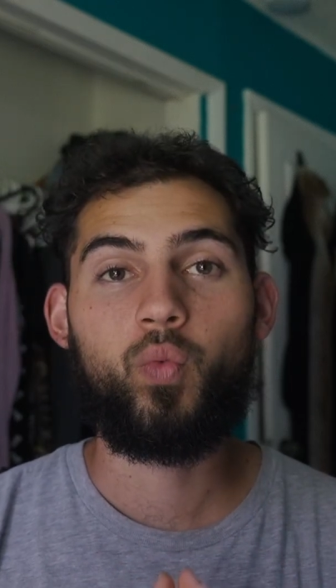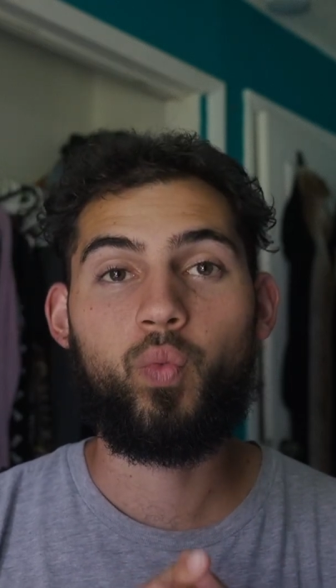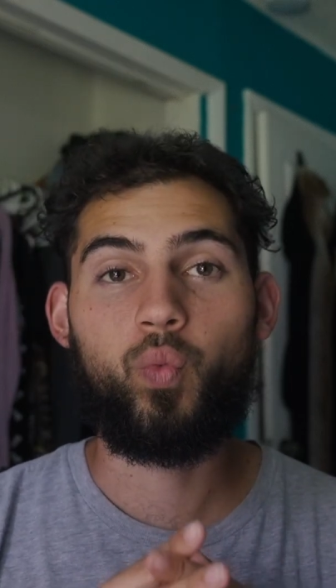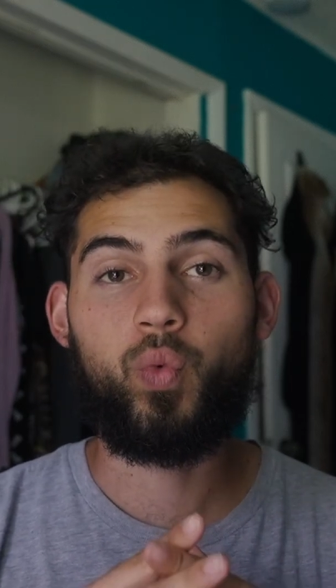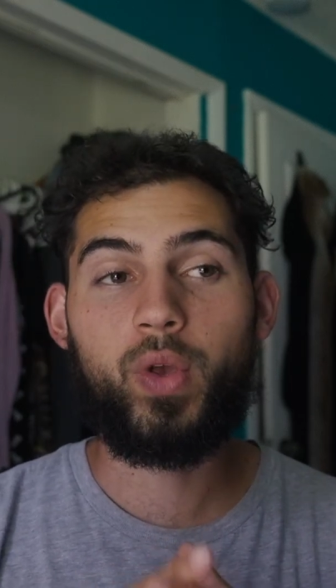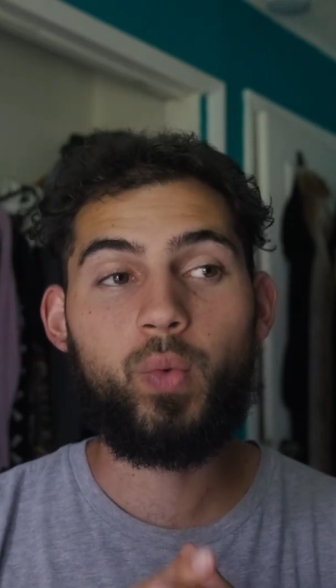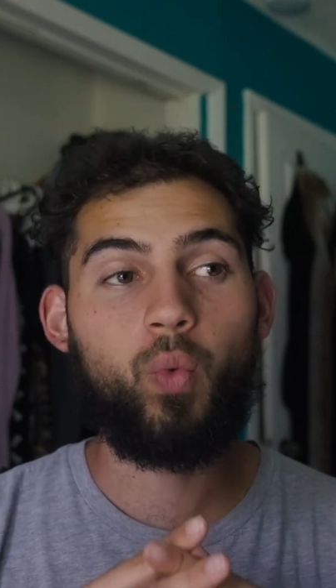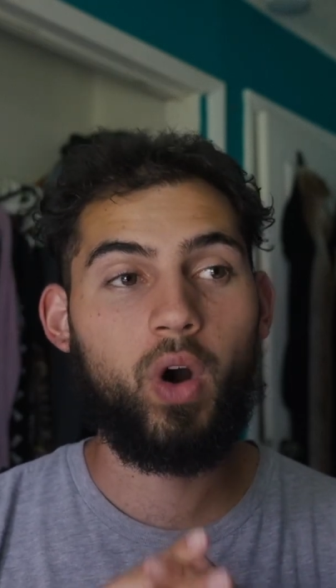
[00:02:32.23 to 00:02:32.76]

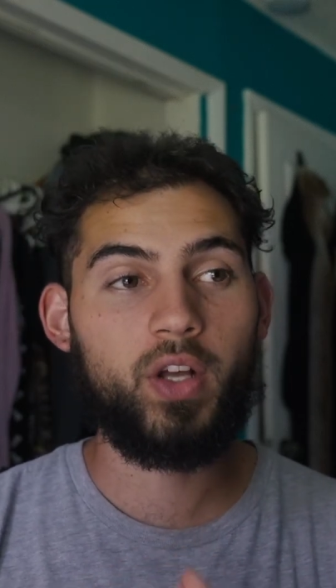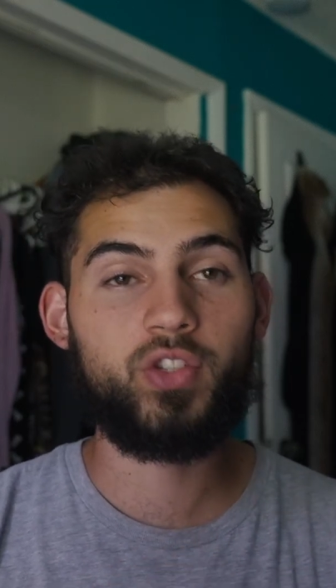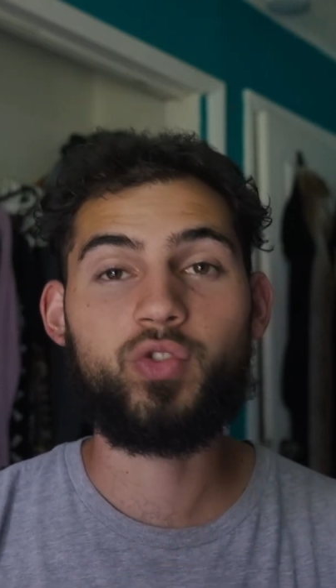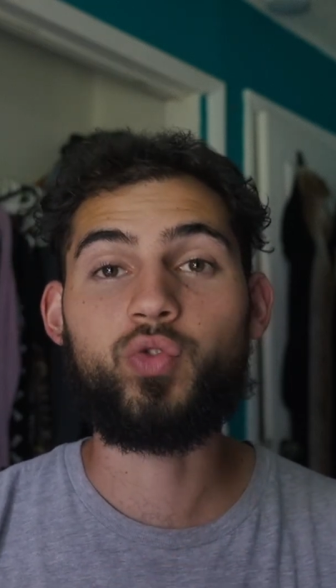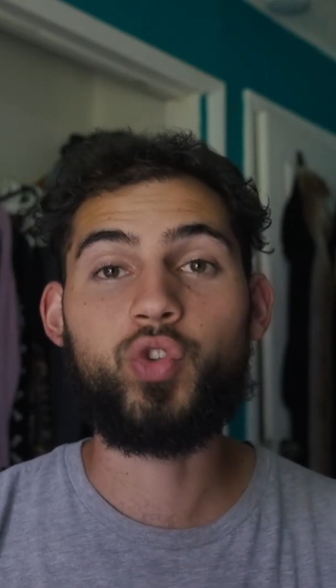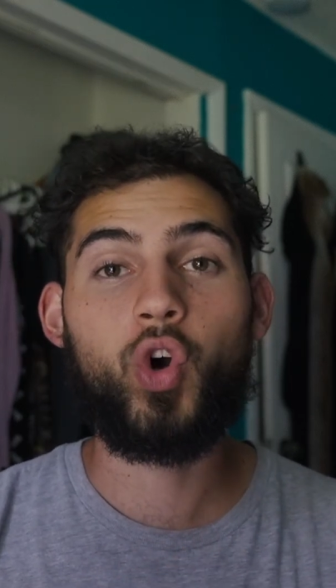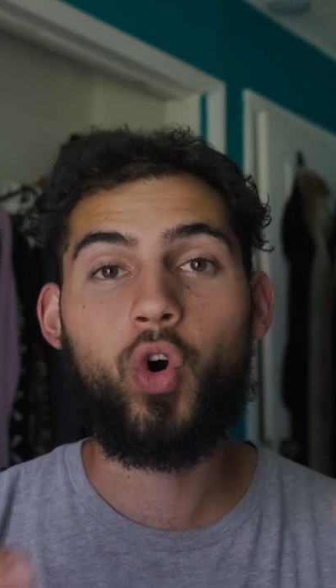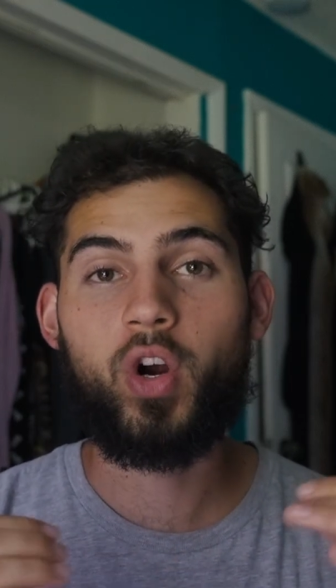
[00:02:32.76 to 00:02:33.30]
we want to
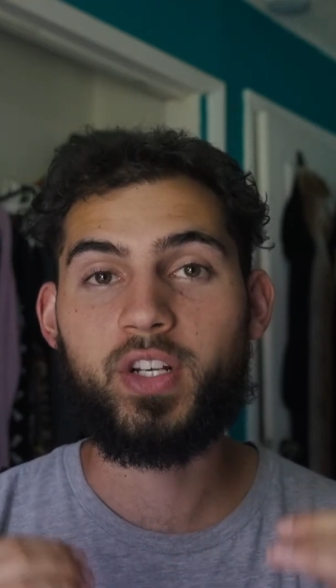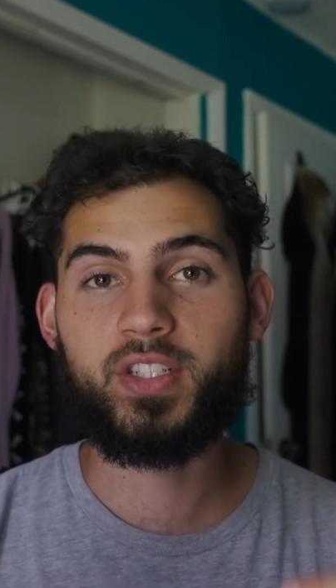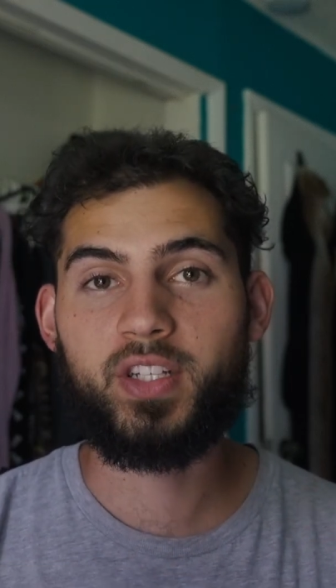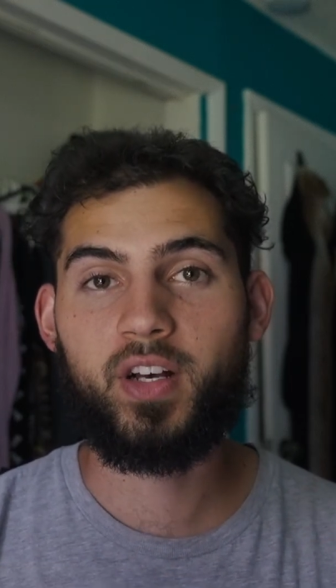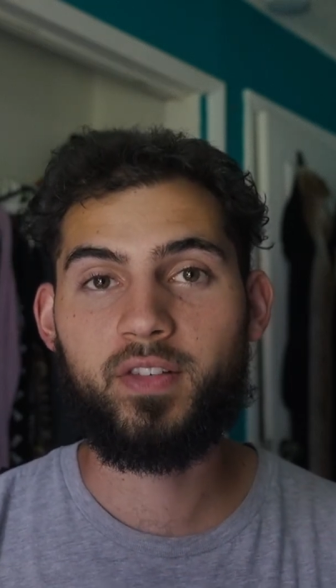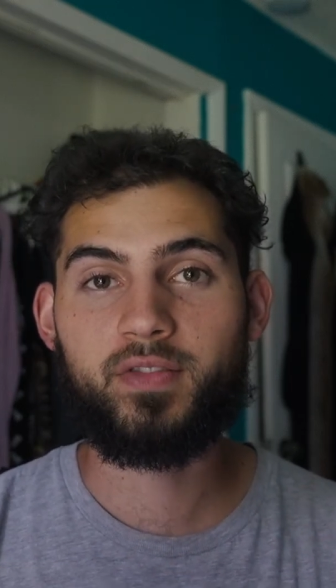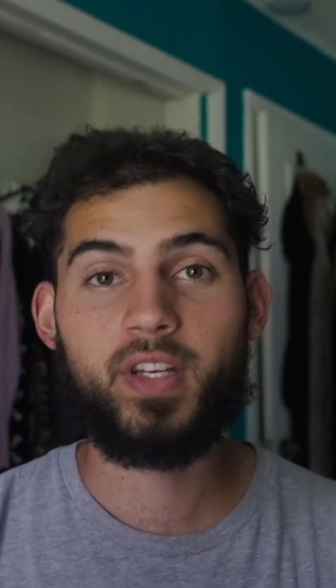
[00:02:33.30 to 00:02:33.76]
know ourselves.